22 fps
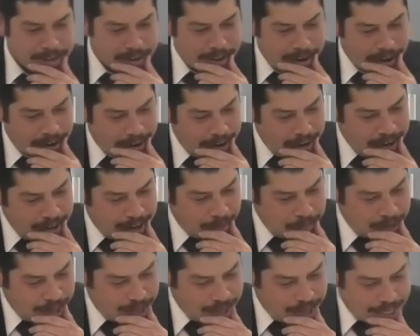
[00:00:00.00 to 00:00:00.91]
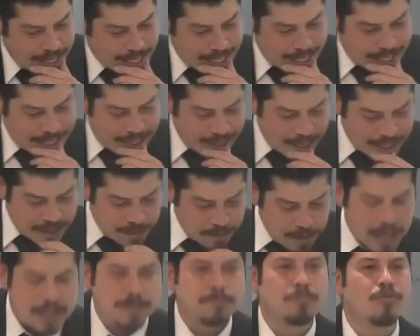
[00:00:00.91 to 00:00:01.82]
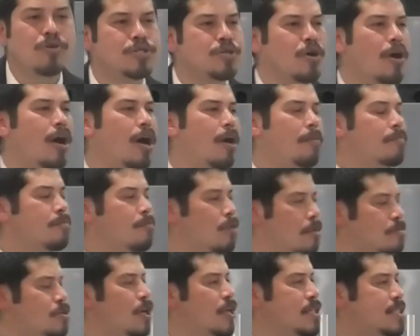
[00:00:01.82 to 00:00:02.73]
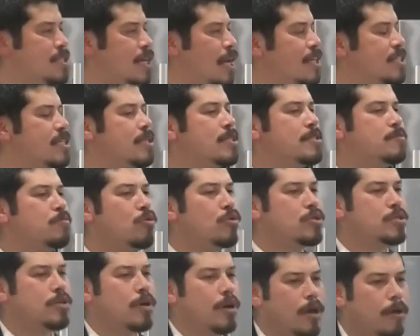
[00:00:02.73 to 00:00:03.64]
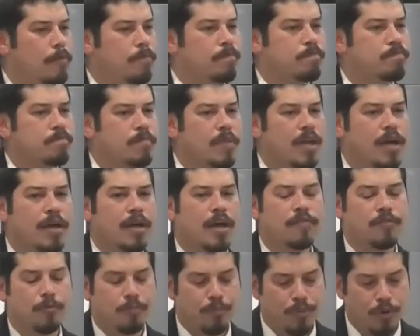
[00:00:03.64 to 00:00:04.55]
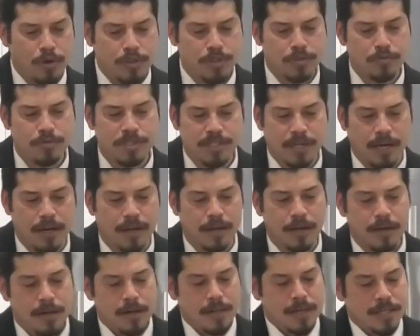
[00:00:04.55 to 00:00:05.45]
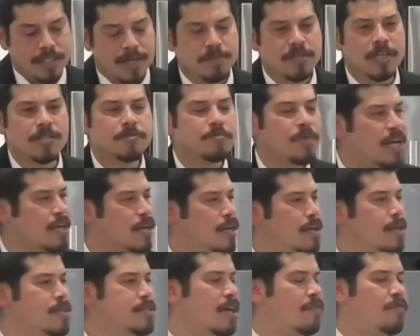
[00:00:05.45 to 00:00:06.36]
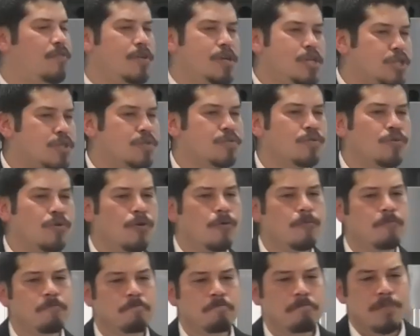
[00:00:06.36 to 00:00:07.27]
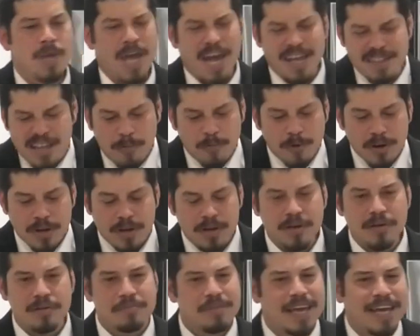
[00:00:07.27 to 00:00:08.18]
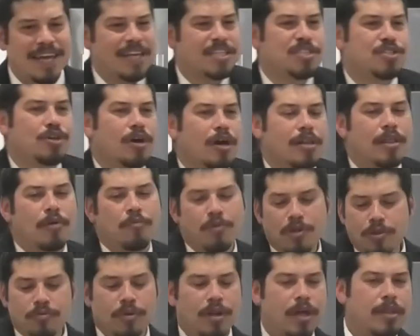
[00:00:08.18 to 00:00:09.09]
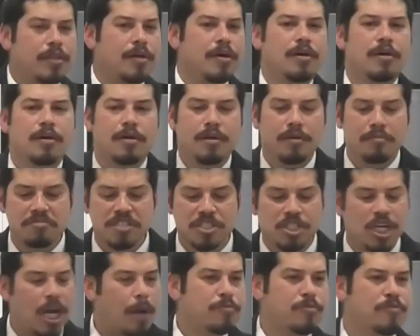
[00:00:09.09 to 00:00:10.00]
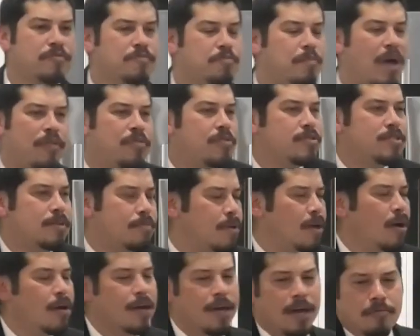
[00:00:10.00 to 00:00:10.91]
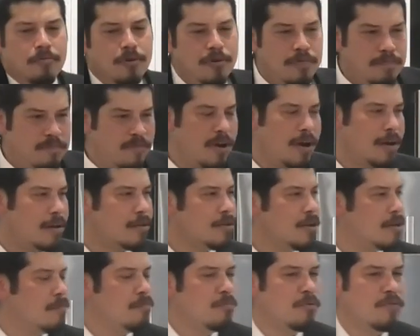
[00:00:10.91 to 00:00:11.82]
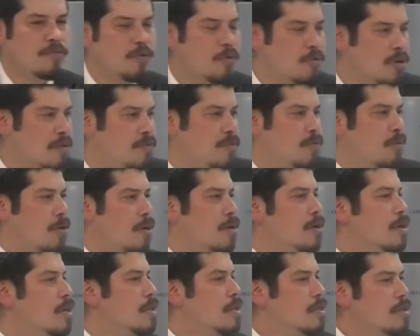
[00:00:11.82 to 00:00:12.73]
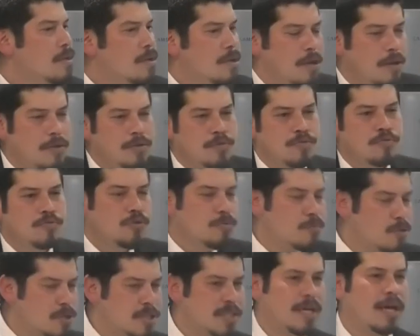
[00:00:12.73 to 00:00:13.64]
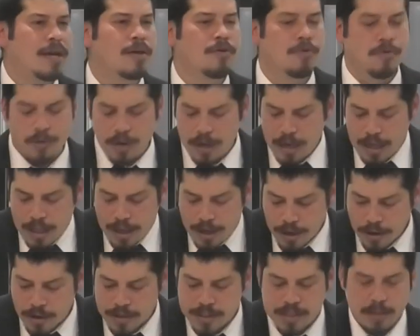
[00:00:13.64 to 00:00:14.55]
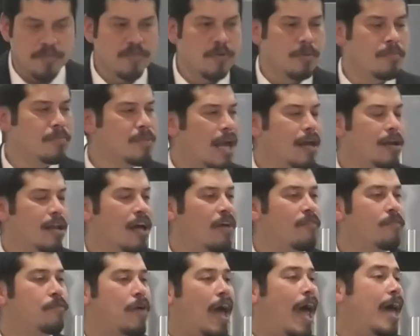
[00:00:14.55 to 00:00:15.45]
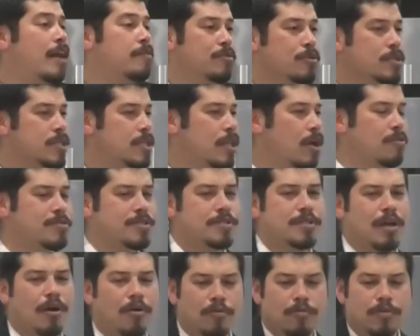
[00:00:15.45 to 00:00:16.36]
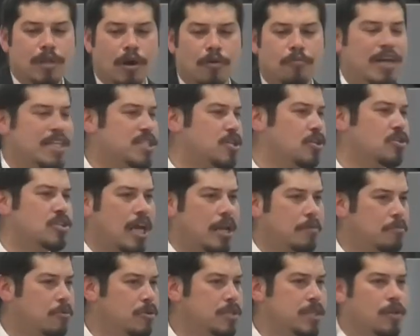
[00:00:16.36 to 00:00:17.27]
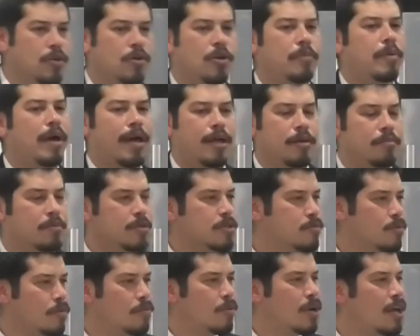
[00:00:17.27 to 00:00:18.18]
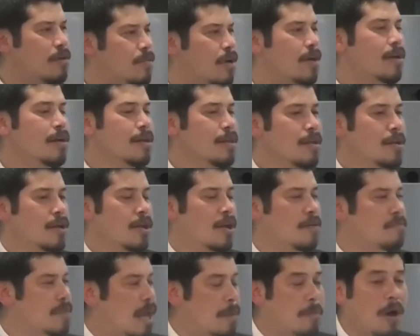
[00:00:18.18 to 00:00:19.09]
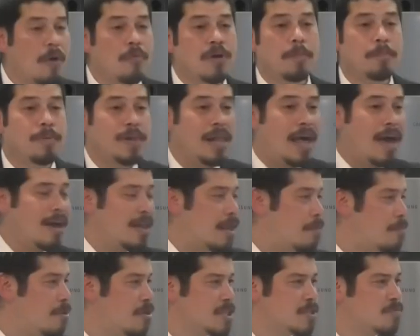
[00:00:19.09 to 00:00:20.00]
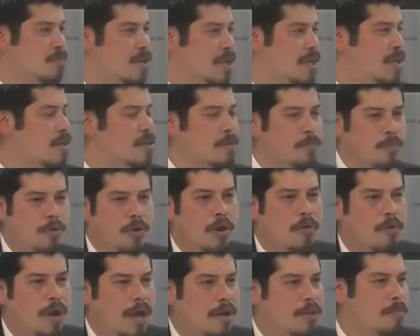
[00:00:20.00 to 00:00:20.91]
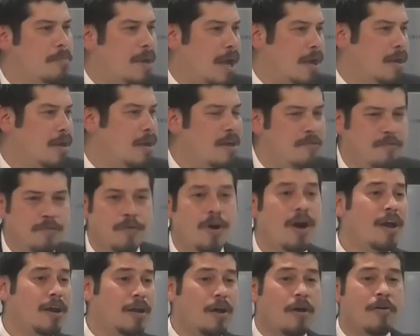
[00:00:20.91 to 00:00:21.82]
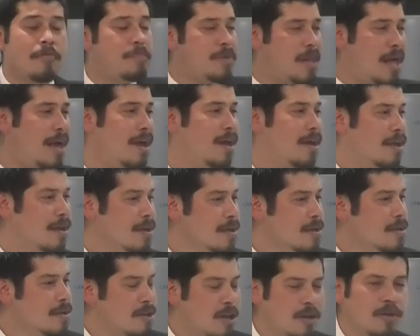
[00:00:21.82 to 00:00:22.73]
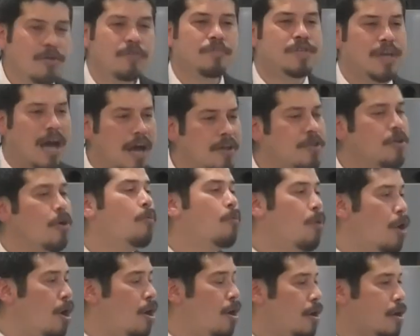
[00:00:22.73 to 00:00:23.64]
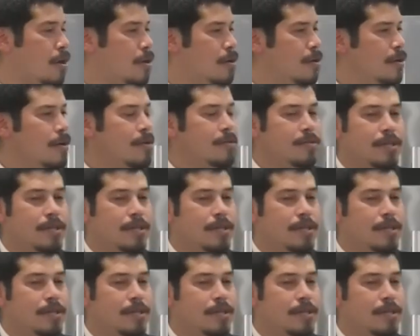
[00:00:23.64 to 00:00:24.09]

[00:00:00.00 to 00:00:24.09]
All right? I mean, there's, there's more time. What I'm trying to say is there's more time, okay, for personal study. Sometimes my kids, they finish school and they want to, they get excited. They want to do another chapter of math or something. Okay, well, fine. You can move forward if you want. You know, do, do more study. Or, you know, some of them, they love animals and they'll, they'll, they'll research animals and learn about animals or whatever. You know, they might want to play. They might just want to kick the ball around in the backyard. Fine, go and play. You know, you've done your work.